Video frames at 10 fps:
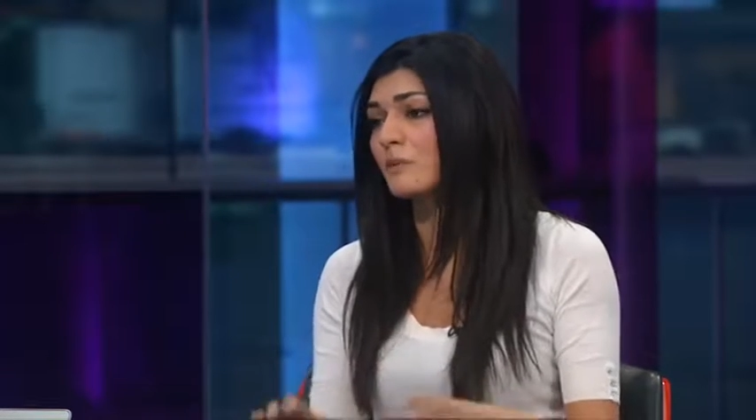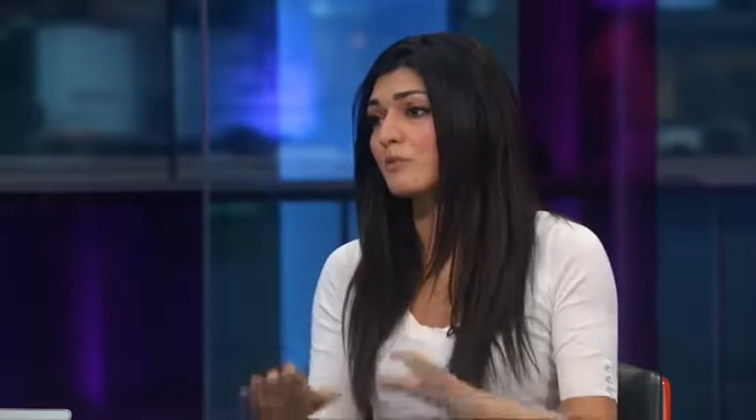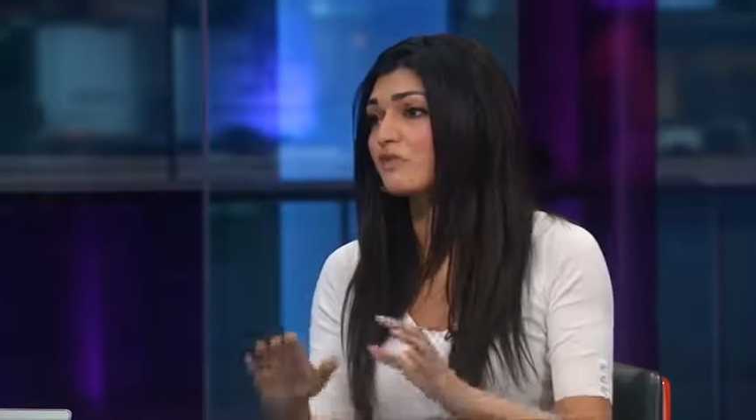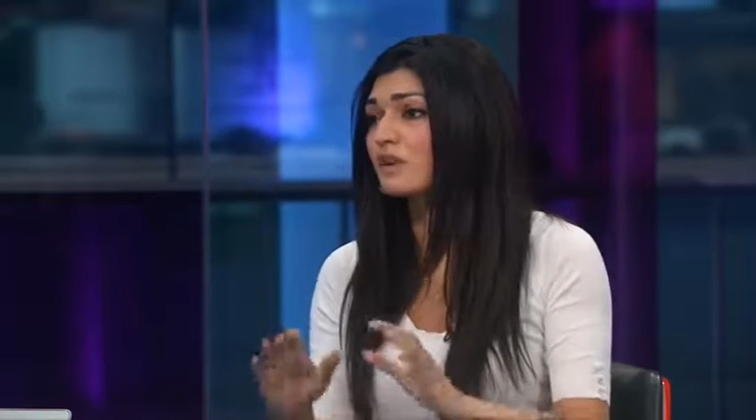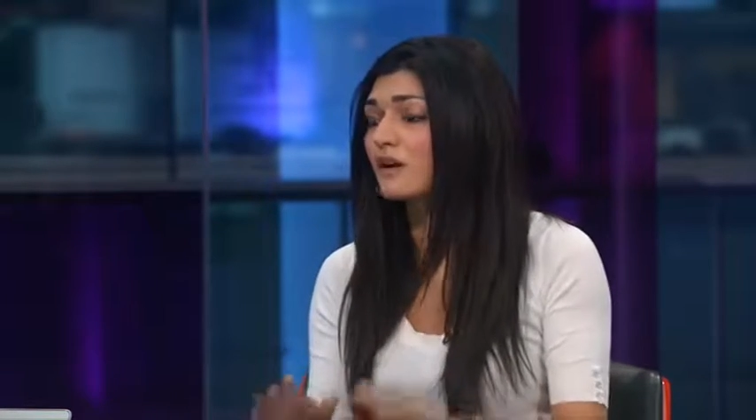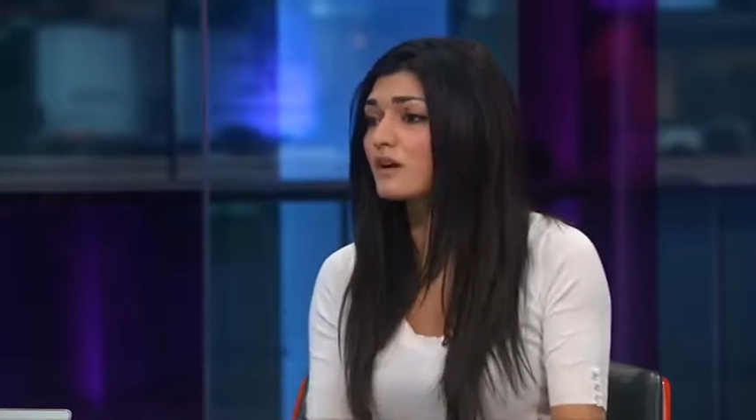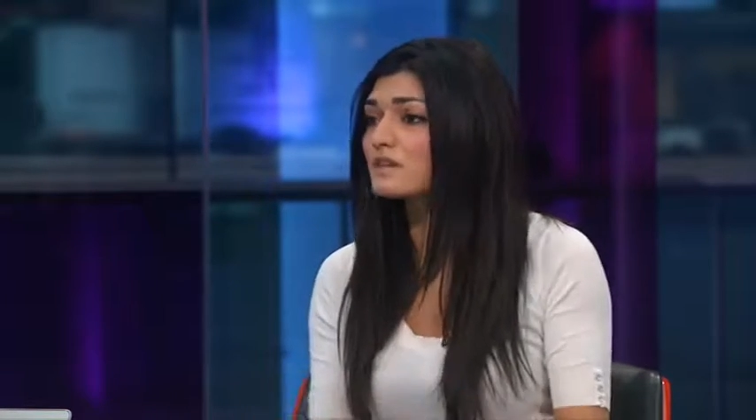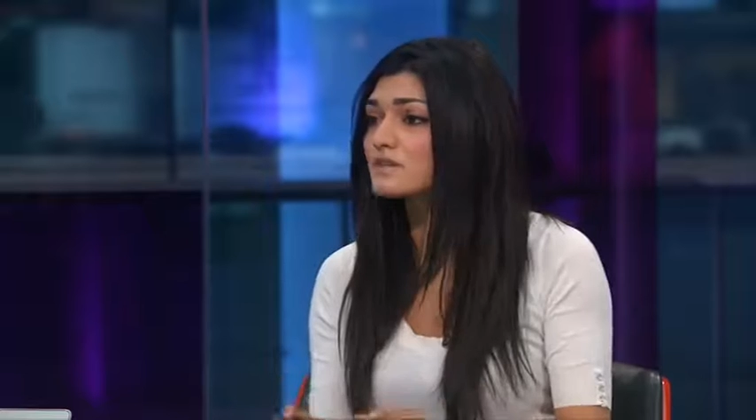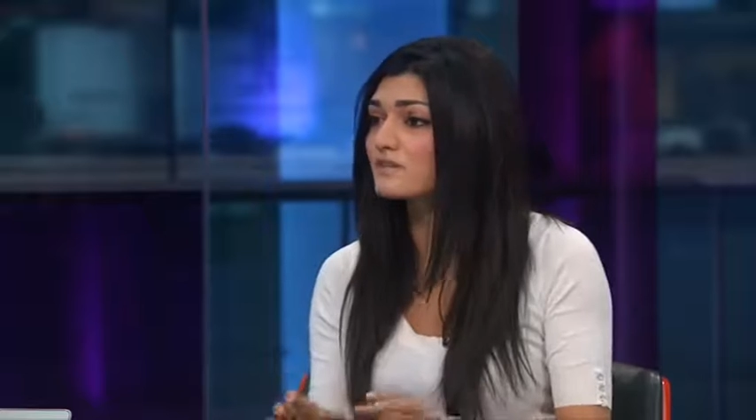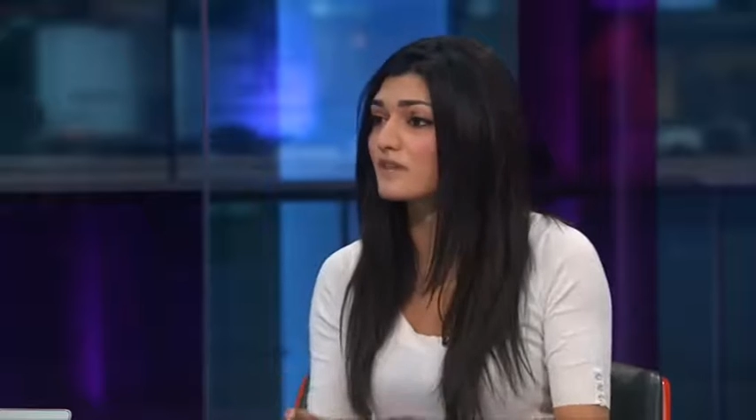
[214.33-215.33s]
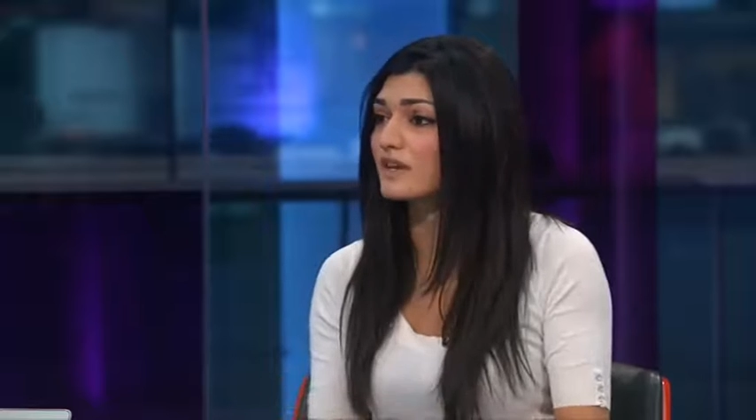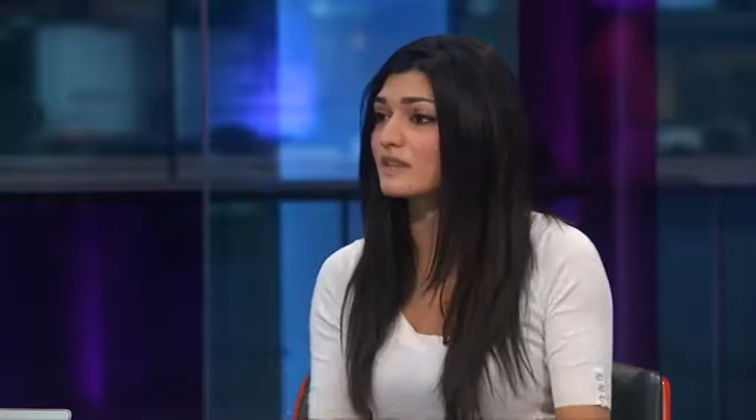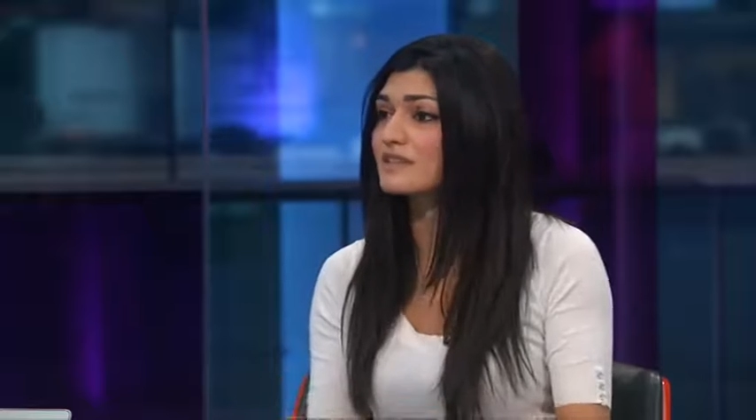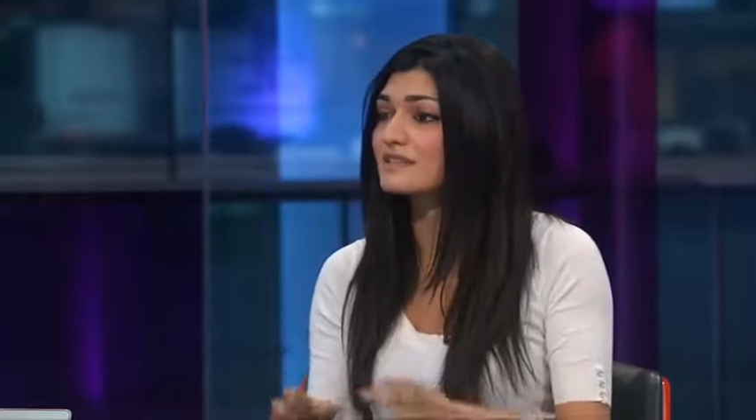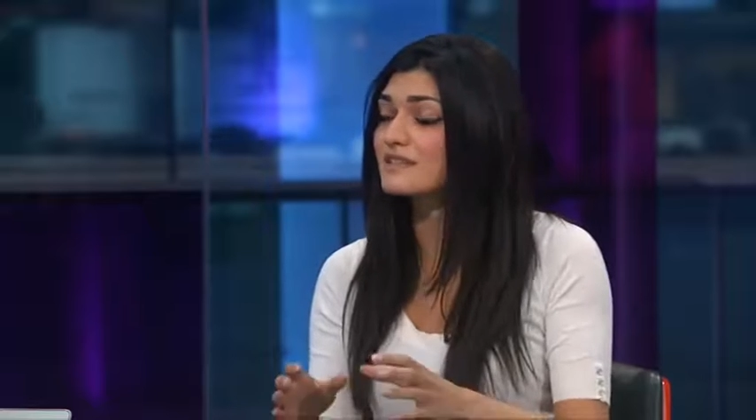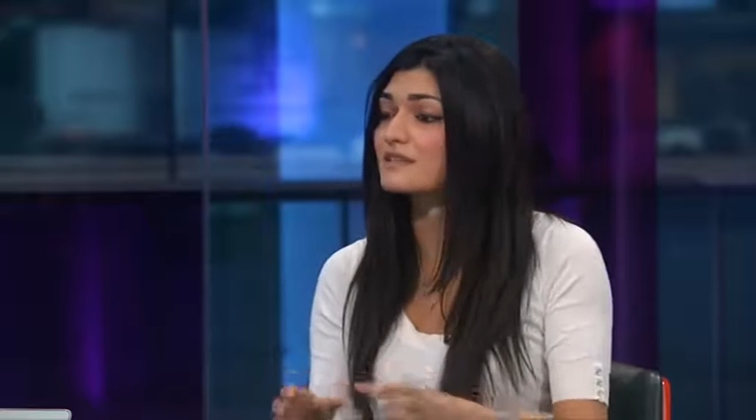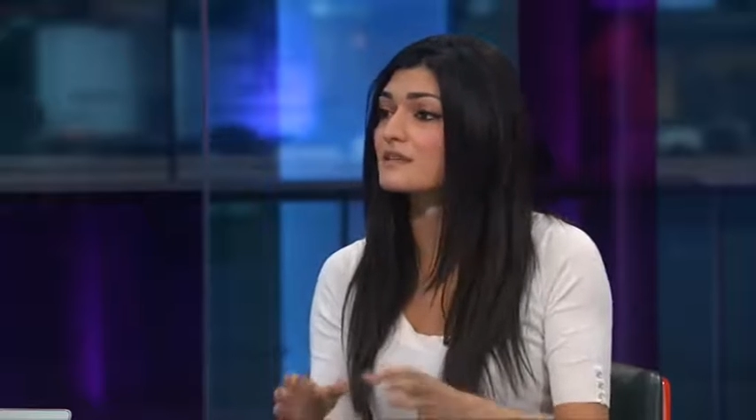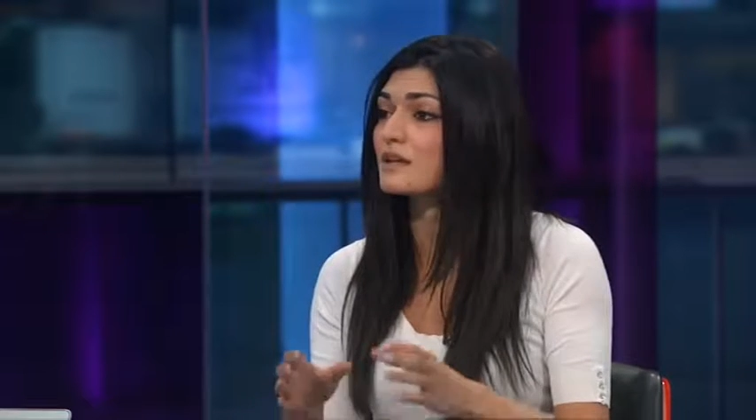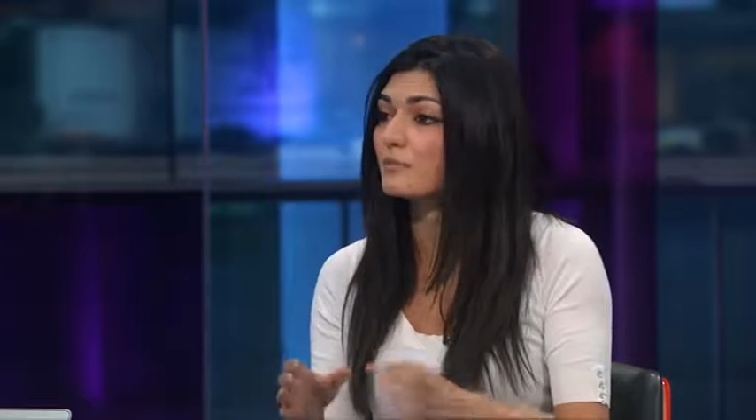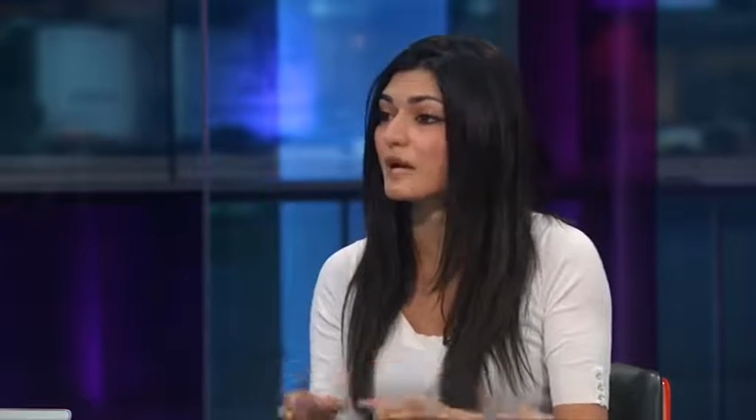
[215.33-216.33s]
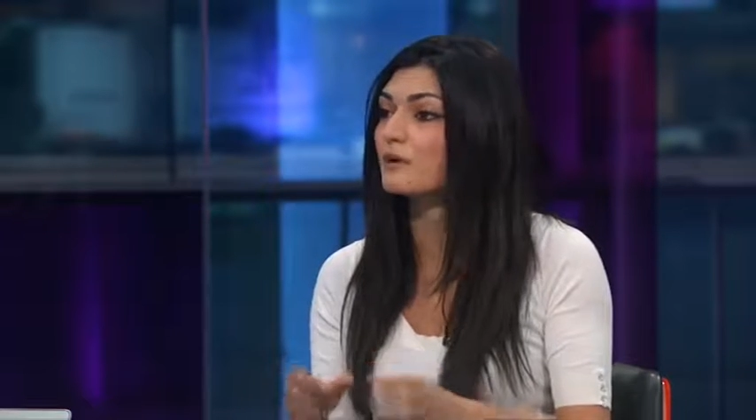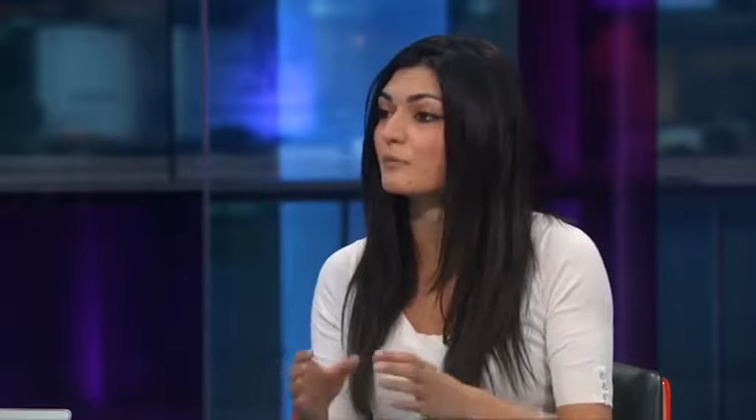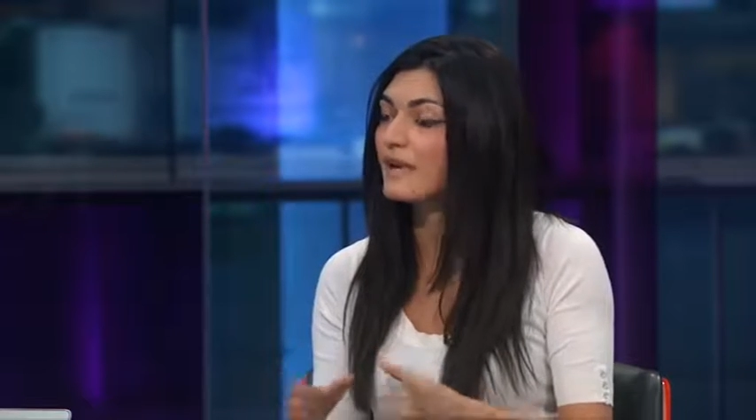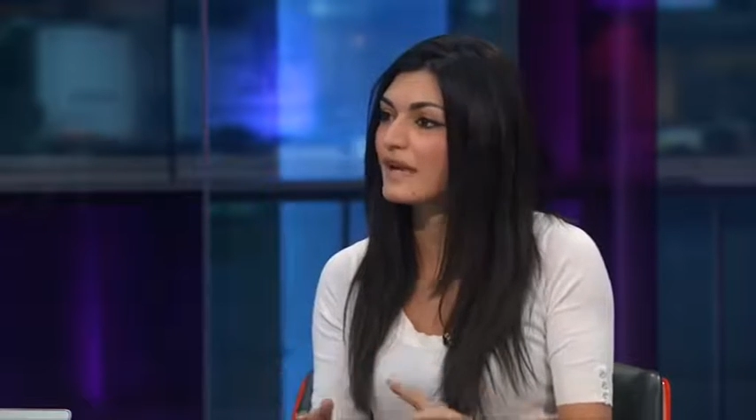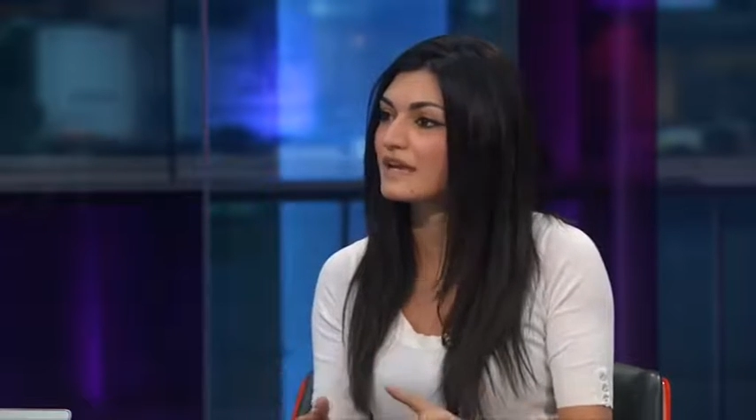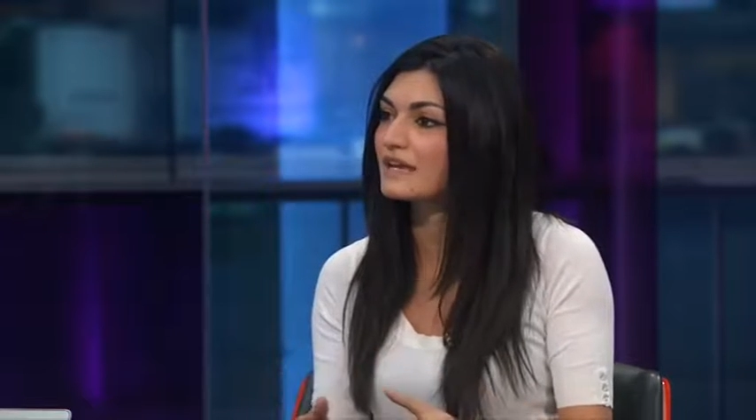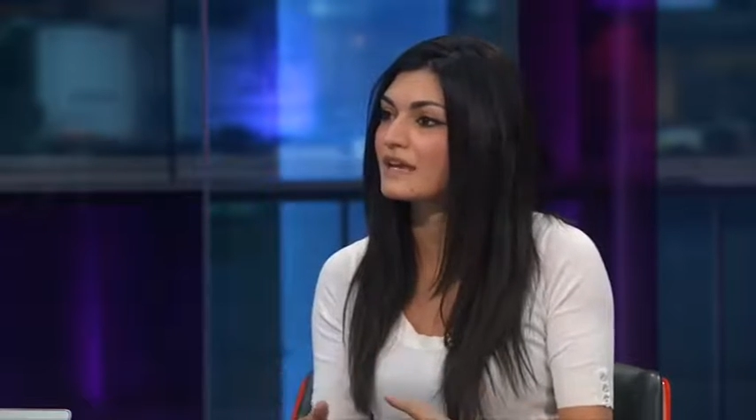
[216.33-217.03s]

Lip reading: But regardless of that, this isn't about pay.